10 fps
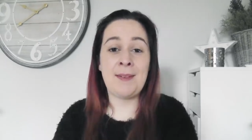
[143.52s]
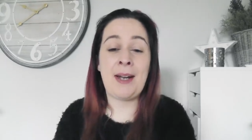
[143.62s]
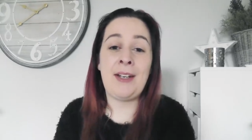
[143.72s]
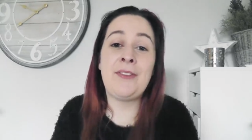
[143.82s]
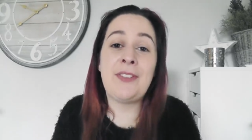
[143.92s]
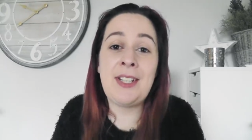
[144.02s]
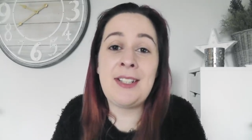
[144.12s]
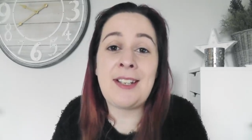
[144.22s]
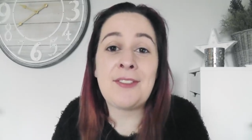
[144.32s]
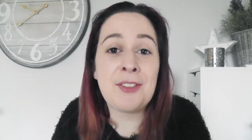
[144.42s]
The amount of
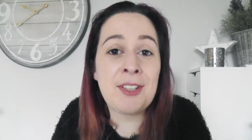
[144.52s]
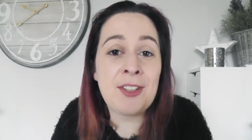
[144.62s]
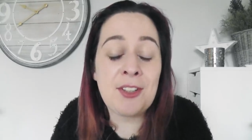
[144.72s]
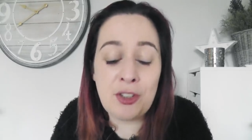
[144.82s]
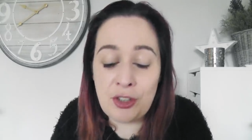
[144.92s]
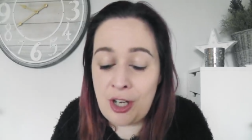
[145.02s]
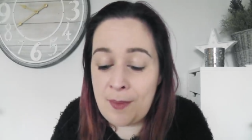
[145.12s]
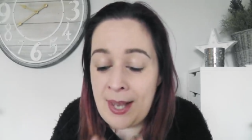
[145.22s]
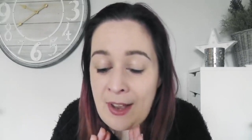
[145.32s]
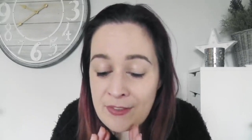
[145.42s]
years I've done this as a
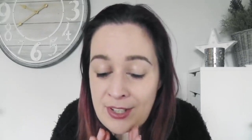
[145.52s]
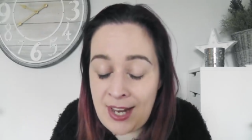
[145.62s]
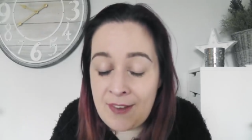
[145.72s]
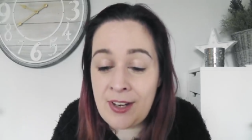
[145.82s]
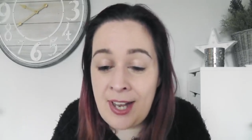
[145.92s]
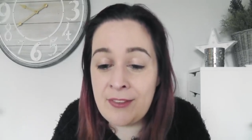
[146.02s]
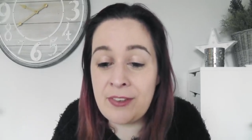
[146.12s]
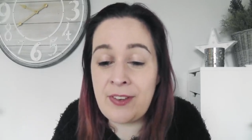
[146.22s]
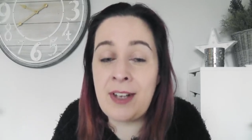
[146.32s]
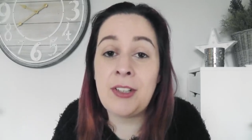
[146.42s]
job, I have never
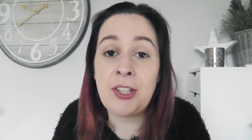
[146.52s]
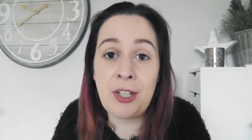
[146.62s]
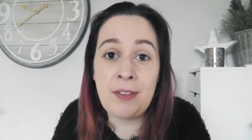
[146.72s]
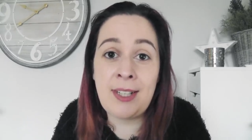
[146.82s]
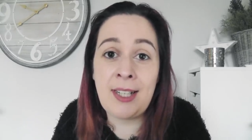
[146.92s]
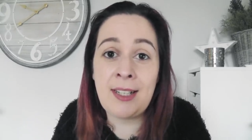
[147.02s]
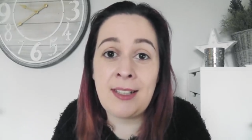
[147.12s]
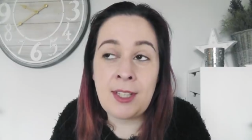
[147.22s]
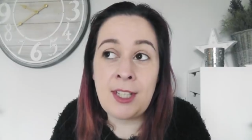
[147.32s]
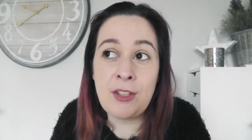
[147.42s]
ever found a courier
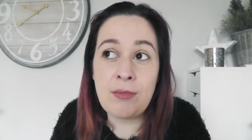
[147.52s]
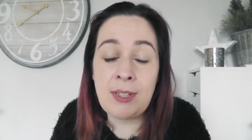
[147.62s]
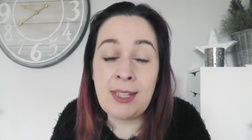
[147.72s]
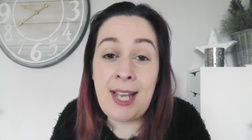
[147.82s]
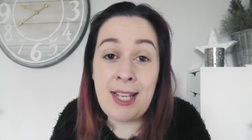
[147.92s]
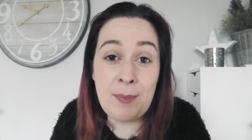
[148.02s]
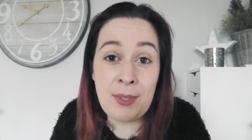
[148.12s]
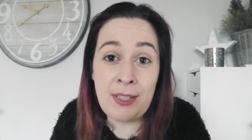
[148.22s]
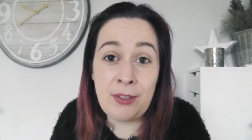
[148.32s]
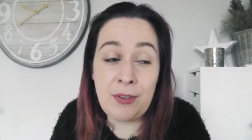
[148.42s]
that is
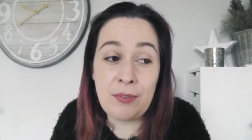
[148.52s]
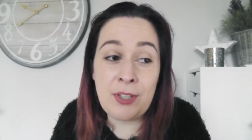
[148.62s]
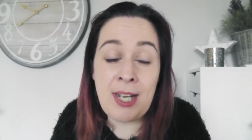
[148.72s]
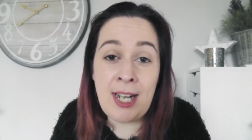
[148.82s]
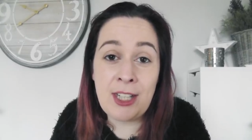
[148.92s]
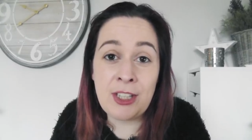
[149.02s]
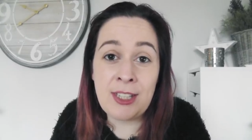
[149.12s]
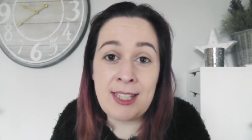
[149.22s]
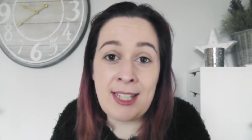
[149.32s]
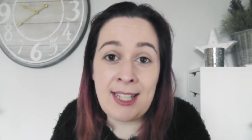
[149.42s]
reliable enough to
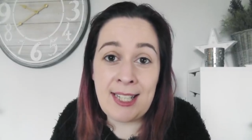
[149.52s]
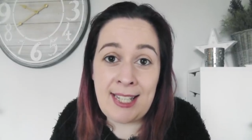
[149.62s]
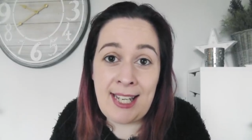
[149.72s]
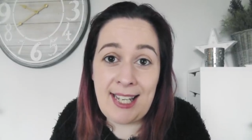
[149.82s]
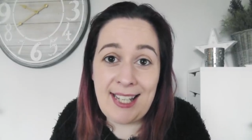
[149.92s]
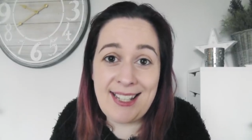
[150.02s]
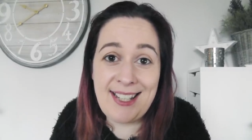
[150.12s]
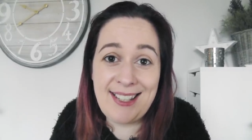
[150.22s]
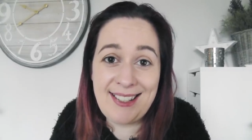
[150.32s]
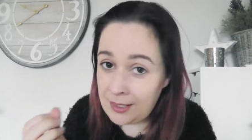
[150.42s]
actually take a
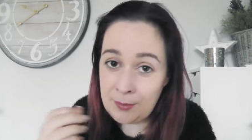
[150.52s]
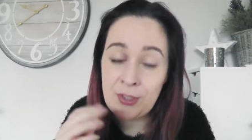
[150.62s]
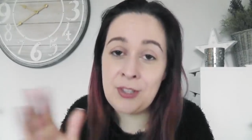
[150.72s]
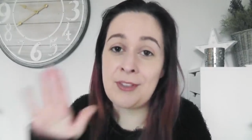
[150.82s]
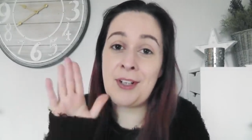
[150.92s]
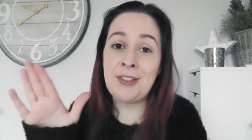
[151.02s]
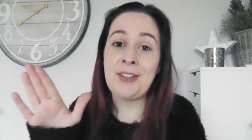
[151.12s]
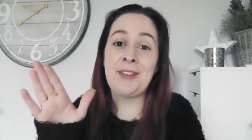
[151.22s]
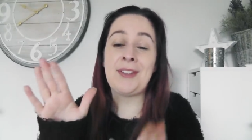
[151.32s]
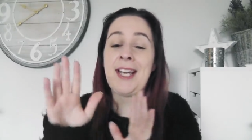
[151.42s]
cake. I'm sure all
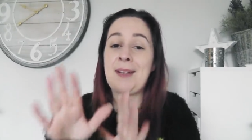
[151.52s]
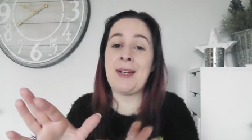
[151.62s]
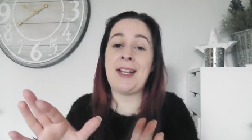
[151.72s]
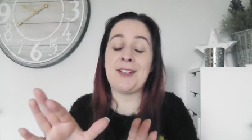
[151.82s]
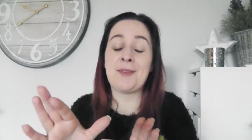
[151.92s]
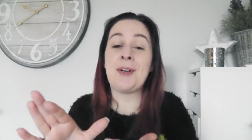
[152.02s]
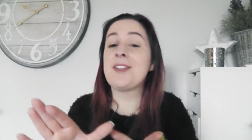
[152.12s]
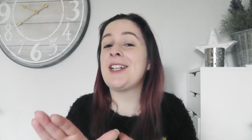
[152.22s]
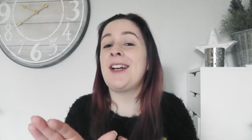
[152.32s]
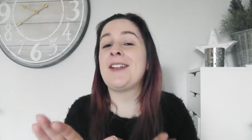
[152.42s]
you cake makers
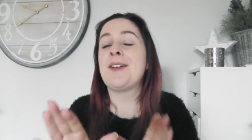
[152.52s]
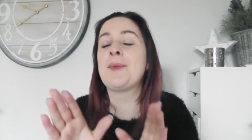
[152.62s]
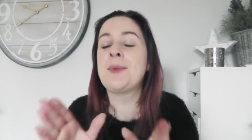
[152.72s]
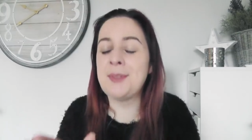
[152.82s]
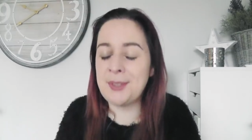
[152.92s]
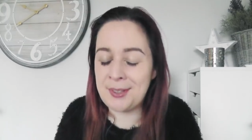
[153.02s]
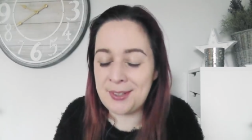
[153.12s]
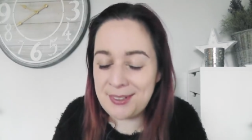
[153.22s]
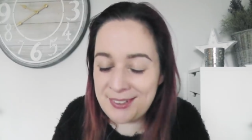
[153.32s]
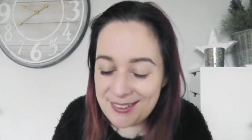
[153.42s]
watching out there will
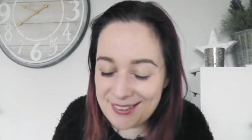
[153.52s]
know